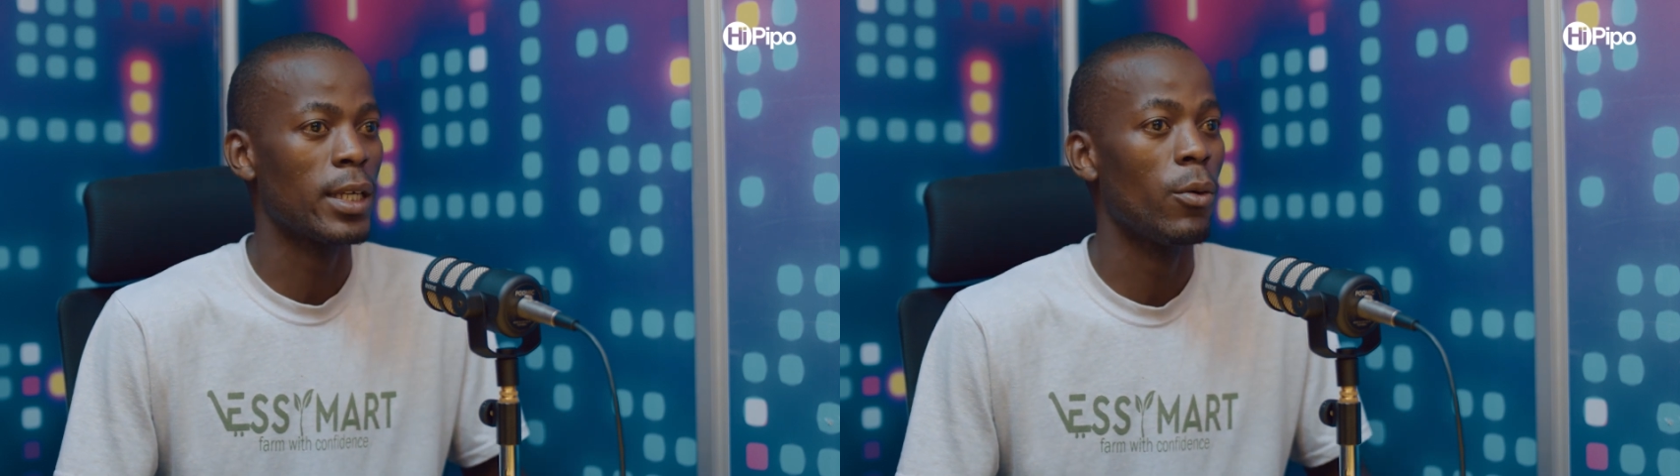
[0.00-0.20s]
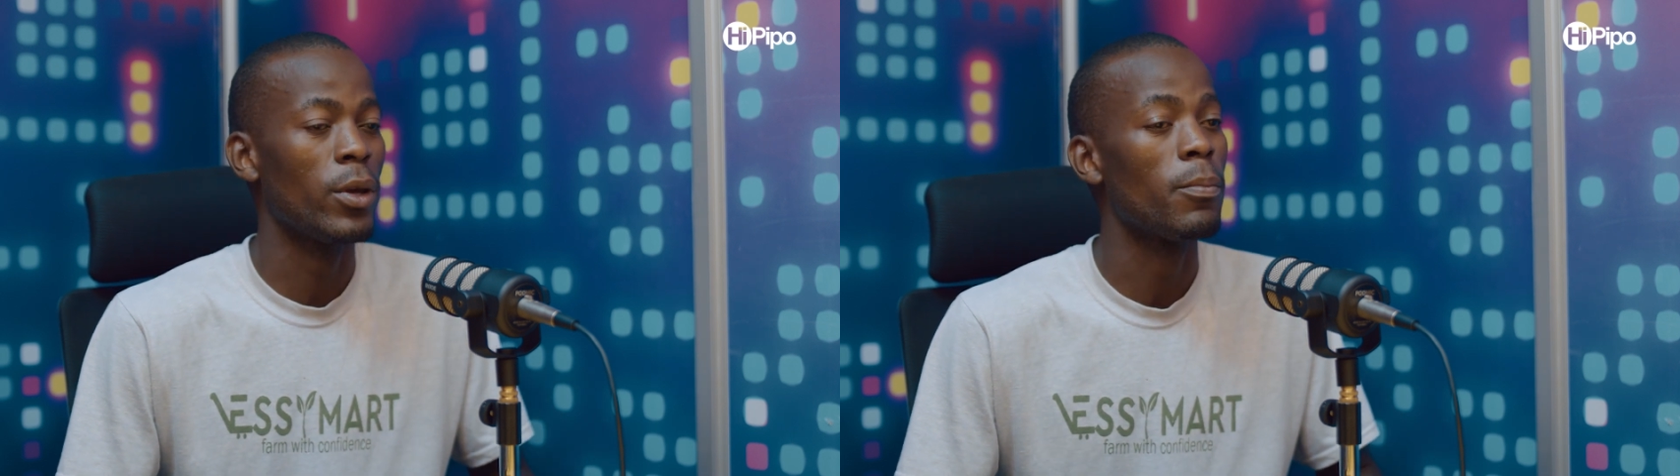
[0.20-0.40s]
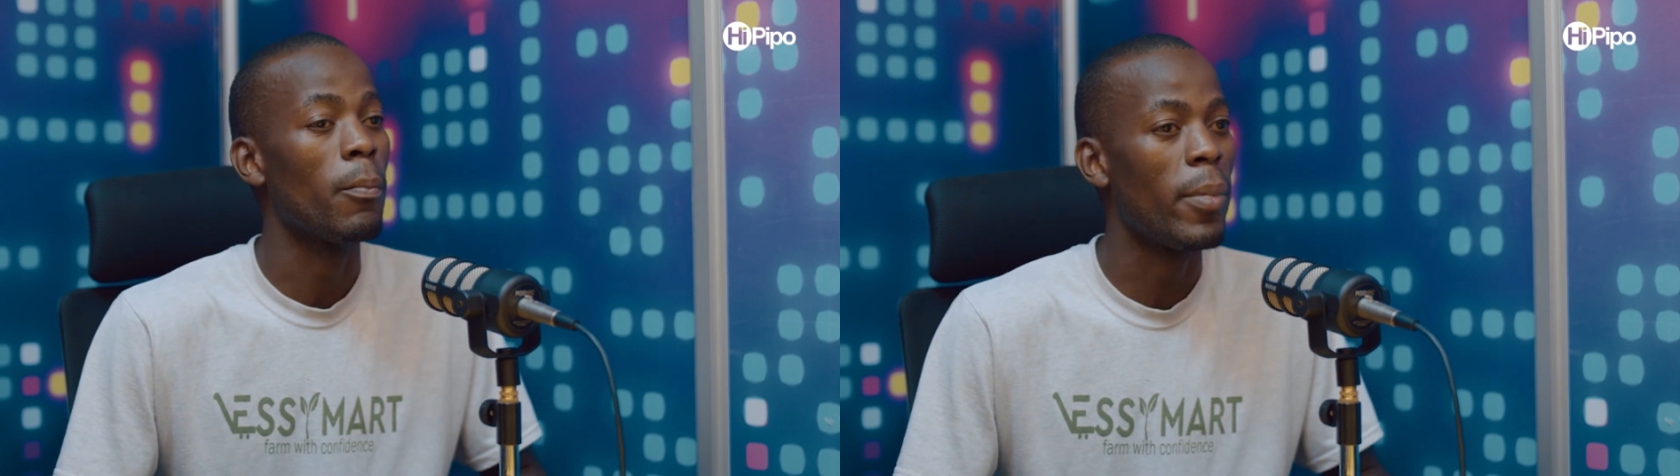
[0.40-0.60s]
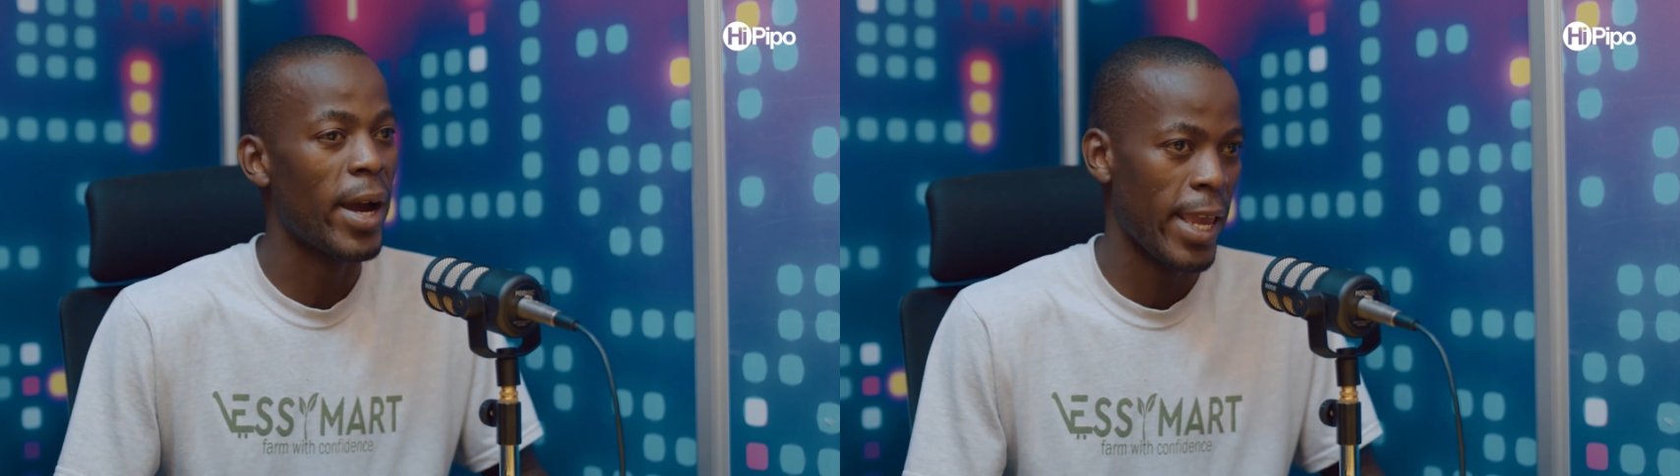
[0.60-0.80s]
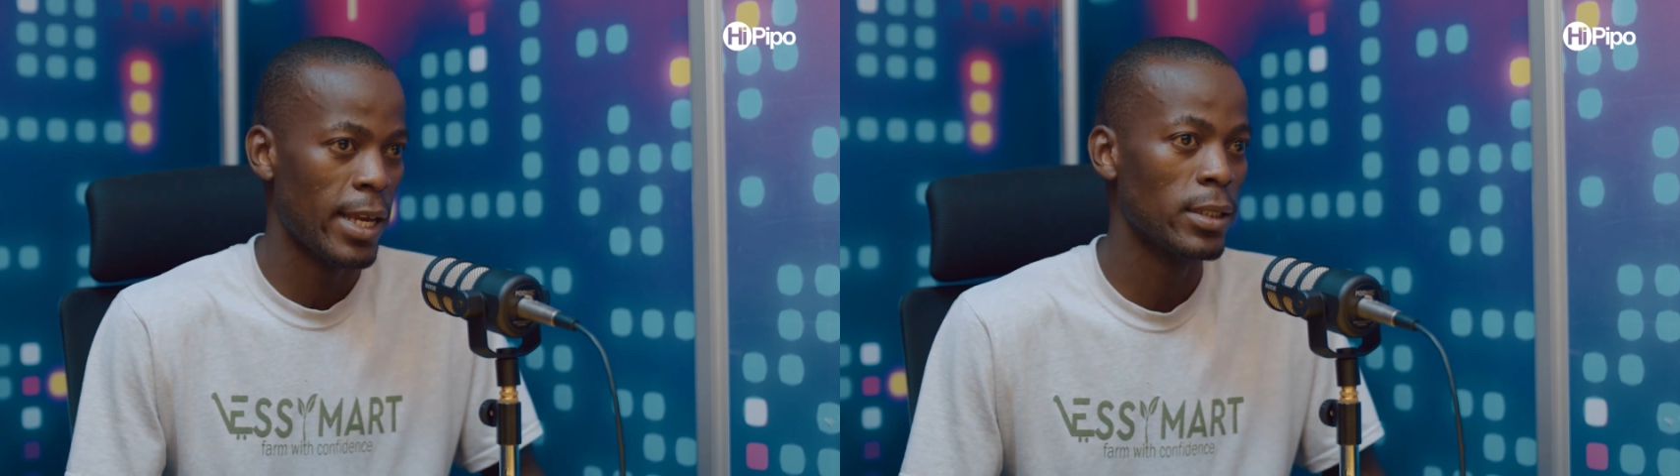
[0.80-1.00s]
her with
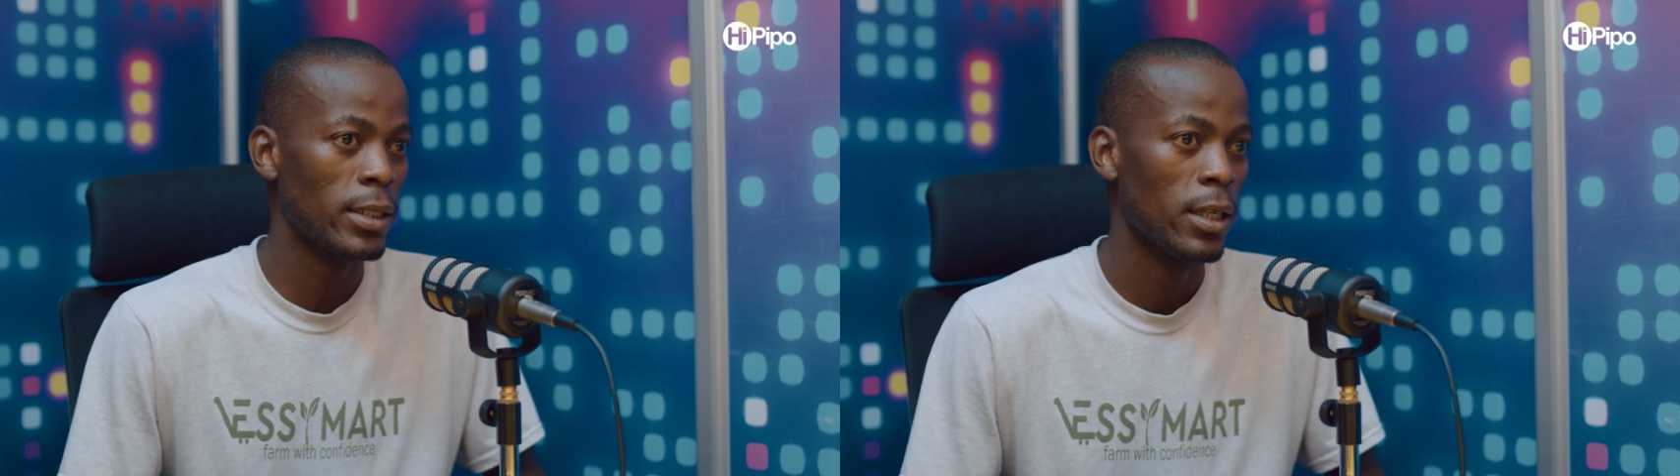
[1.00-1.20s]
buyers